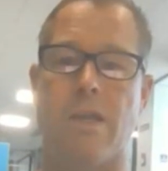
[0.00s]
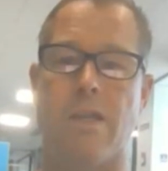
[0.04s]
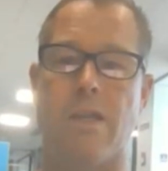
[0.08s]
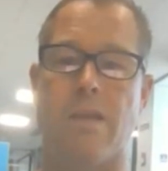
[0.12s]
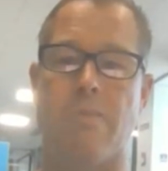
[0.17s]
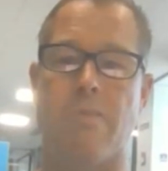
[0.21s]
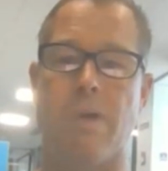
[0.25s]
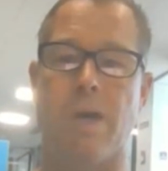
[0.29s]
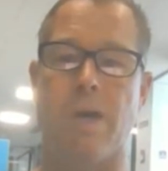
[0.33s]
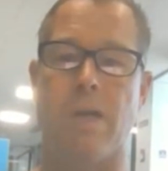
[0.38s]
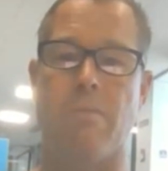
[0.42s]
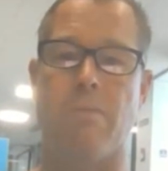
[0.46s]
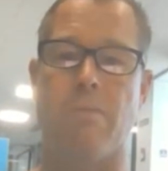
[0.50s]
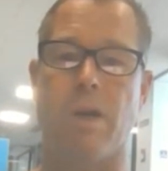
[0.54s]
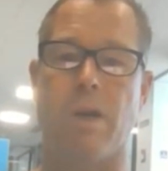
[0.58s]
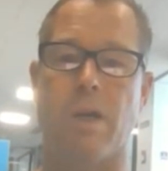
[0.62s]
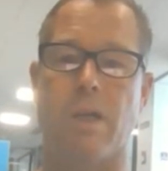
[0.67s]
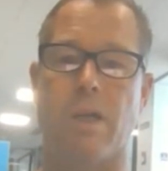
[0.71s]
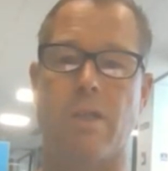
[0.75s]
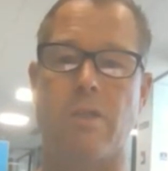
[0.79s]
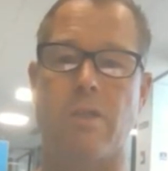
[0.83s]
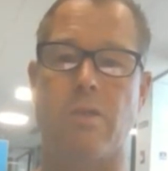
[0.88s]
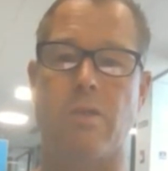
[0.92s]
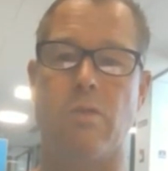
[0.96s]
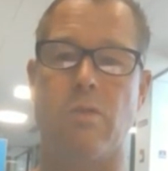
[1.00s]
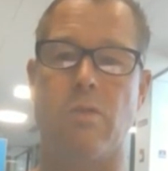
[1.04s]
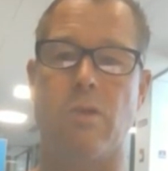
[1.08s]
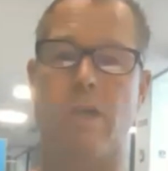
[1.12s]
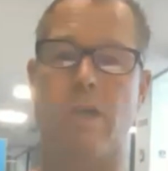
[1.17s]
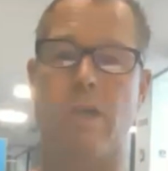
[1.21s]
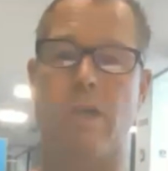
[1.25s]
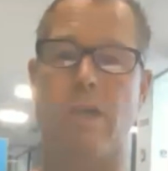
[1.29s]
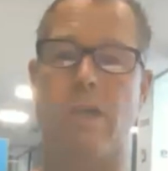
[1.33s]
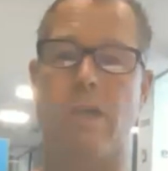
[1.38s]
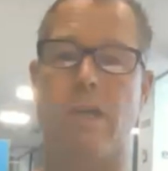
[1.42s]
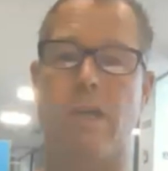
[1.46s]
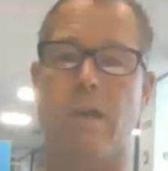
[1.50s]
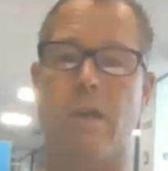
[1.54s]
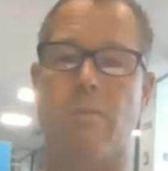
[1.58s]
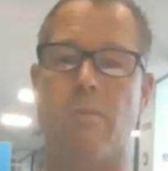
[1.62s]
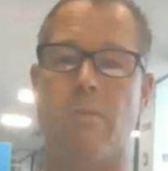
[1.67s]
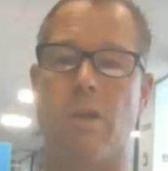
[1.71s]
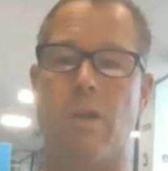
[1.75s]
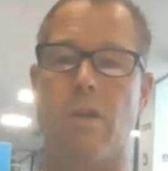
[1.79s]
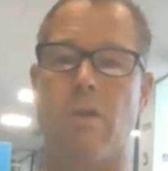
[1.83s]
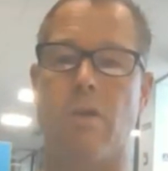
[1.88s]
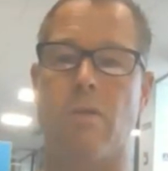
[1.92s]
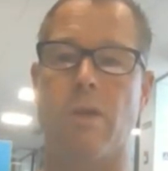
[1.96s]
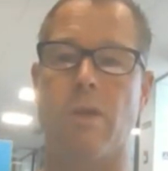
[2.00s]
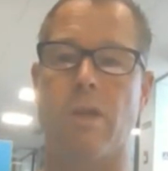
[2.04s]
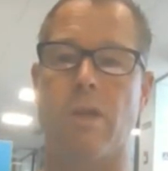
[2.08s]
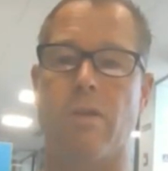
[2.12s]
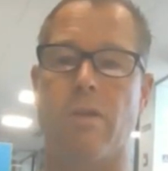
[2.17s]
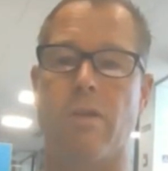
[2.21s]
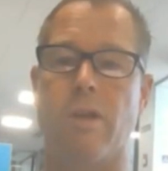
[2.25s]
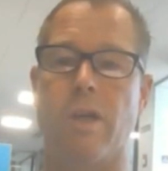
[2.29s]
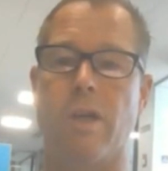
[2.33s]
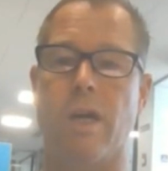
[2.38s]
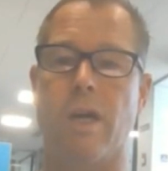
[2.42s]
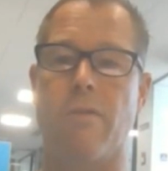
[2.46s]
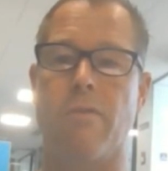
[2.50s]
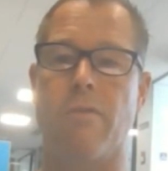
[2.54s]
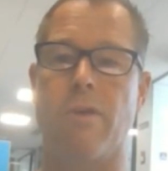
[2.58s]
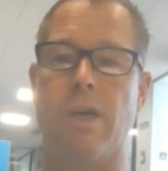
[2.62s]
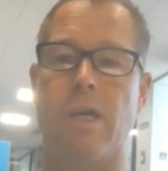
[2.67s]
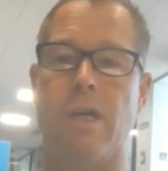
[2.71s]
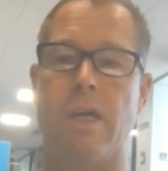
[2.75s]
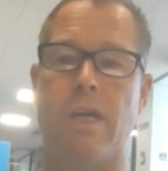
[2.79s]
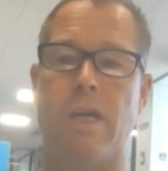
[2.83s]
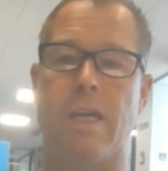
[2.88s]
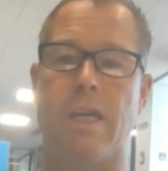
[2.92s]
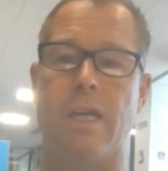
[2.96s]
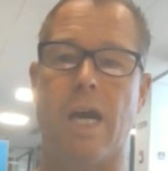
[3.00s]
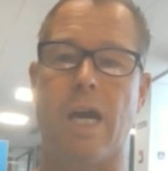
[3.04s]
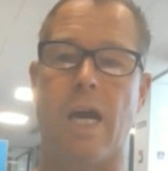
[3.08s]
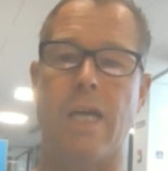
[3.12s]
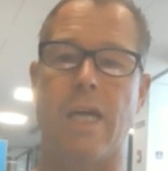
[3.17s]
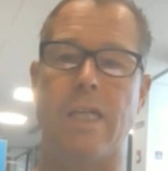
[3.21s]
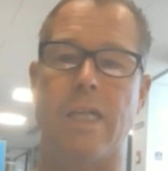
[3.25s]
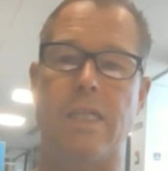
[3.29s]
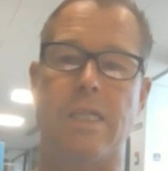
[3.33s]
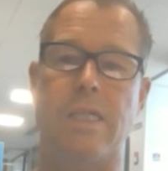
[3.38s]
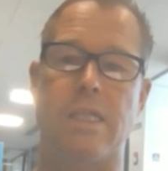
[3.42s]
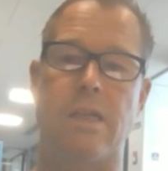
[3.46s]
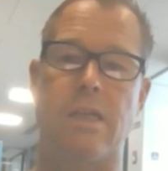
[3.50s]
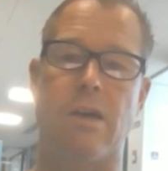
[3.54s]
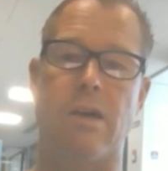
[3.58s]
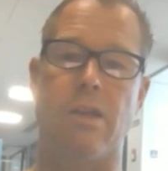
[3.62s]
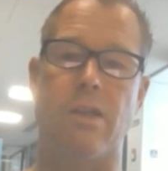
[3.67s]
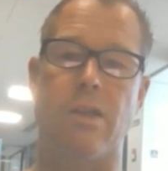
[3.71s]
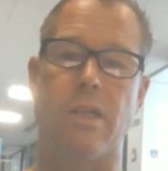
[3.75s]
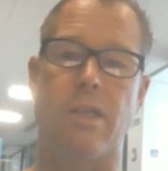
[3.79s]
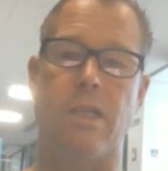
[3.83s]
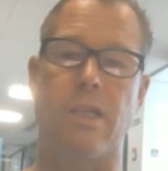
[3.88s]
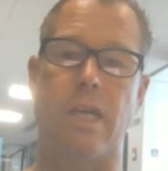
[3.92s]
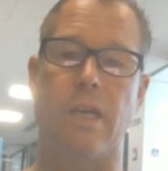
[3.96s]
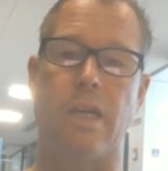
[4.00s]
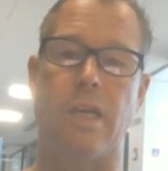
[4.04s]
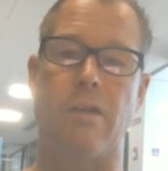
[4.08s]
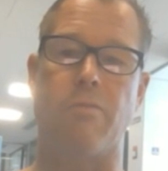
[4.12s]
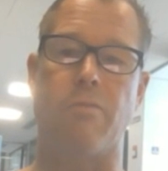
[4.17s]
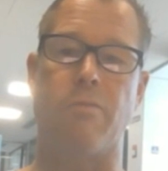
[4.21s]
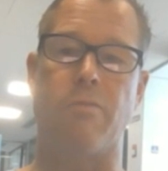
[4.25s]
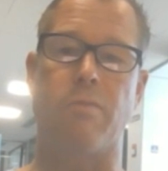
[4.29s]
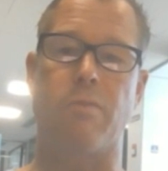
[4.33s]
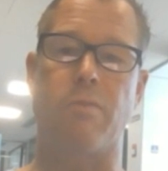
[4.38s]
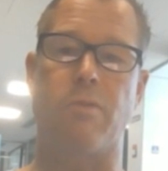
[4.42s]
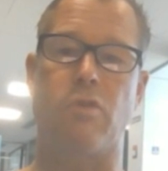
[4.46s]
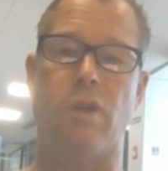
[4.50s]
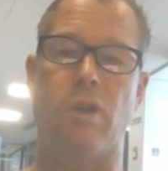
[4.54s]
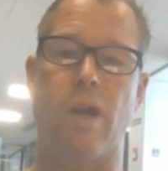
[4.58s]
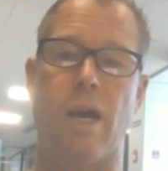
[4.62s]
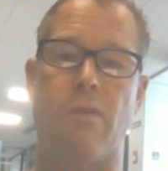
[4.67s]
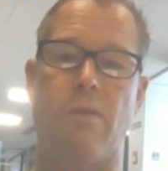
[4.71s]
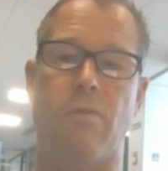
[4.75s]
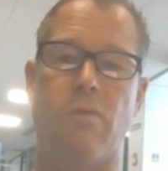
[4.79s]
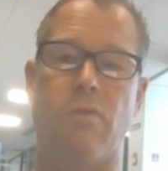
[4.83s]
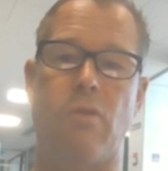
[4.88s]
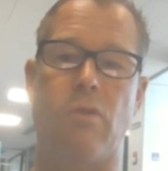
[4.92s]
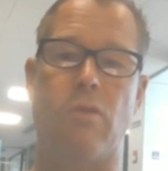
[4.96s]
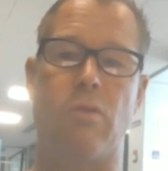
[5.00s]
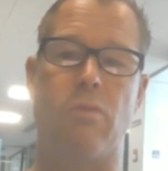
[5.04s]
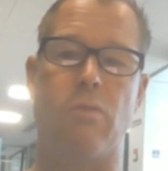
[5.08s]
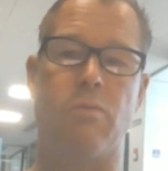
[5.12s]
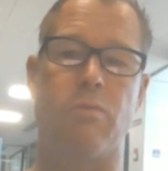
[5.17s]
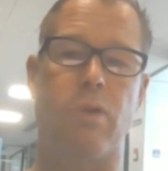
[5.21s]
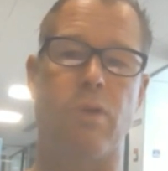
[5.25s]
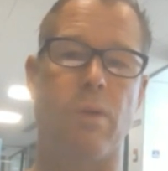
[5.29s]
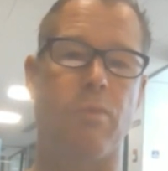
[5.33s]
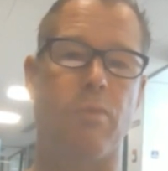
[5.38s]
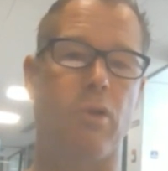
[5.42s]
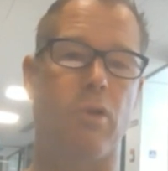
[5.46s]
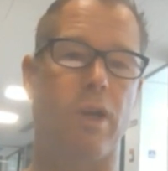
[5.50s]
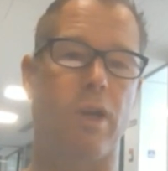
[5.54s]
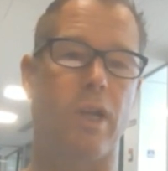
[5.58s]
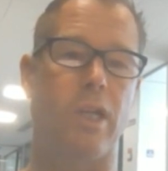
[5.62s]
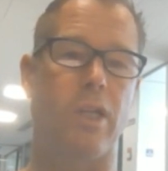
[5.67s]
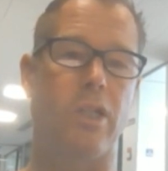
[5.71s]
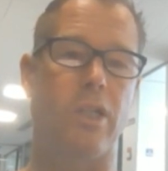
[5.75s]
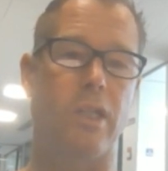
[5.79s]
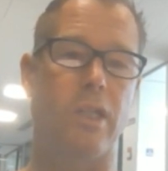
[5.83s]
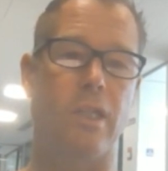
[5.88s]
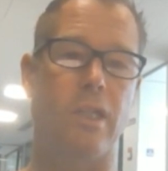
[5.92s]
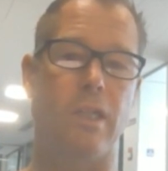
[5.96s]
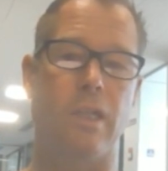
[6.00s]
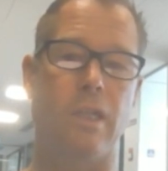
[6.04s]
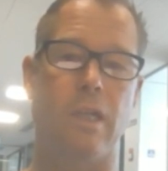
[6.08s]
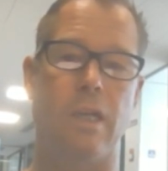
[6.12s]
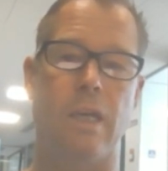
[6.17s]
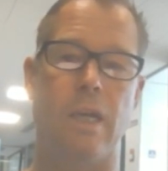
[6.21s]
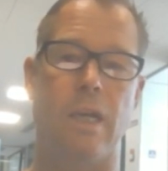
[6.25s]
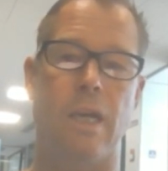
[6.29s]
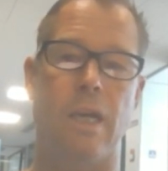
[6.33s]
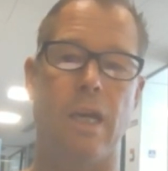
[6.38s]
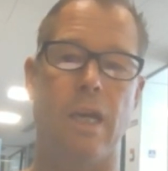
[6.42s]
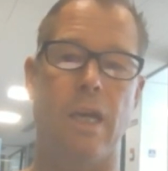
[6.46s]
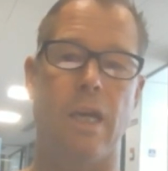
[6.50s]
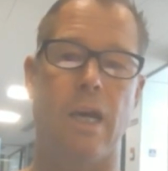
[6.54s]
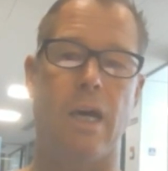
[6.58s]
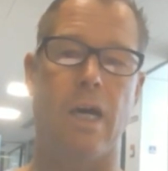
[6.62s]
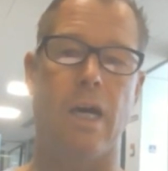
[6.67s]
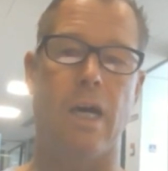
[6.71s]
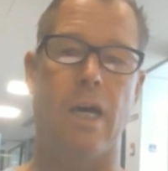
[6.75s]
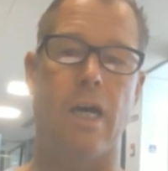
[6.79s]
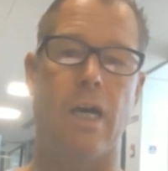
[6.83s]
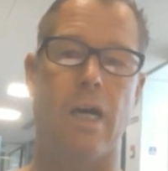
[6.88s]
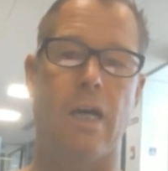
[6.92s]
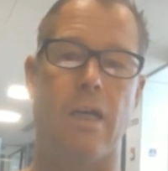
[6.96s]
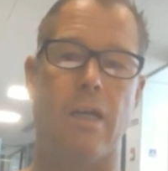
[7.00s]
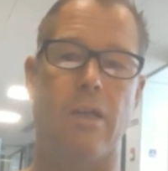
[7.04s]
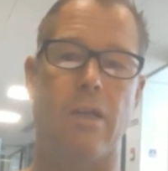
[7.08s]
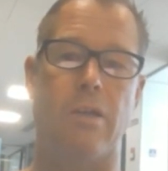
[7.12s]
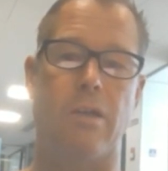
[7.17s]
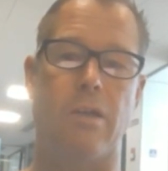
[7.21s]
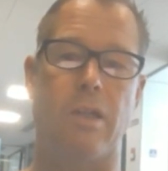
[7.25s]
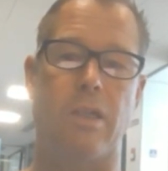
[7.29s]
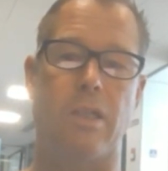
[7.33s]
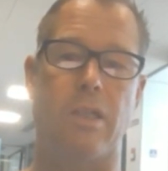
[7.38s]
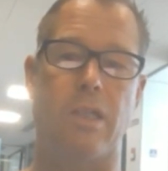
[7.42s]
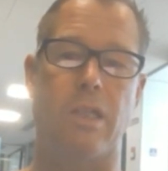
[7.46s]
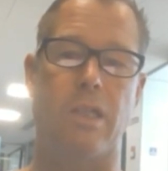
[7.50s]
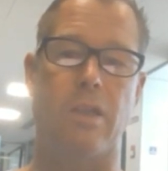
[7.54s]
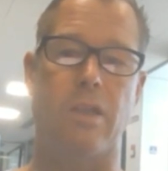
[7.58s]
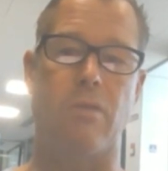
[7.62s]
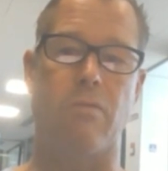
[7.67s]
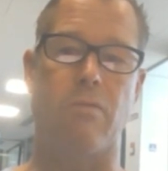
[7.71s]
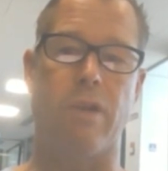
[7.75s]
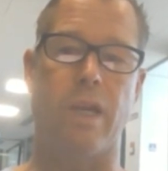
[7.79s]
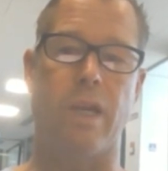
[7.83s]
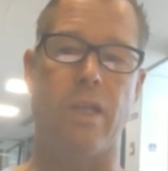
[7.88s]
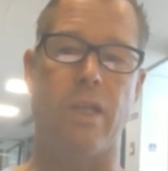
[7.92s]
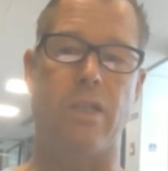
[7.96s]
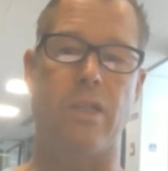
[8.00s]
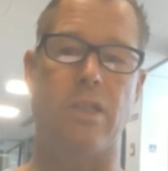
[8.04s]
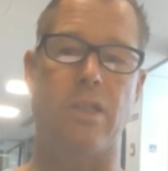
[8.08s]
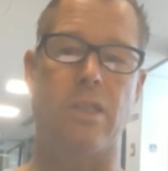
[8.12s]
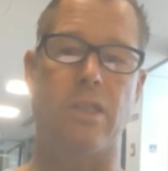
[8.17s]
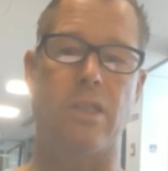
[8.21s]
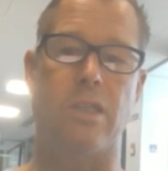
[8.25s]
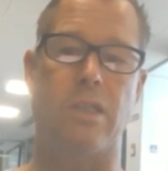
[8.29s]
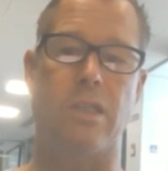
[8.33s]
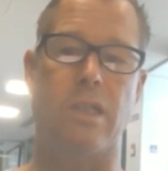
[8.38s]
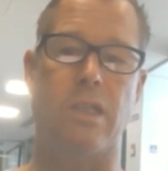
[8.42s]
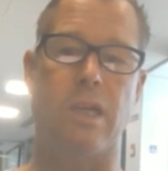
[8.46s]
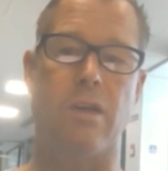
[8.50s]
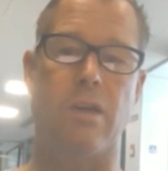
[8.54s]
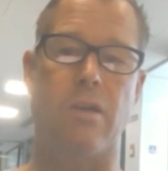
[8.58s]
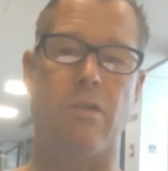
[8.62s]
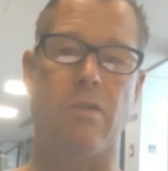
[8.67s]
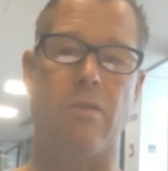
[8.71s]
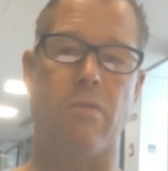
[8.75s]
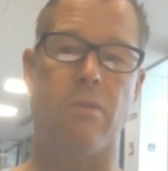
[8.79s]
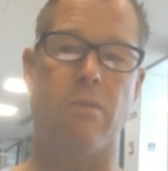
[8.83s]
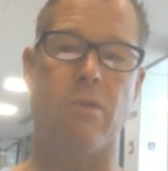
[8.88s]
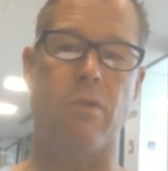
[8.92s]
then the Pet Embark toolkit down below here, you have guides on the date of travel, preparation. You can see the rates there.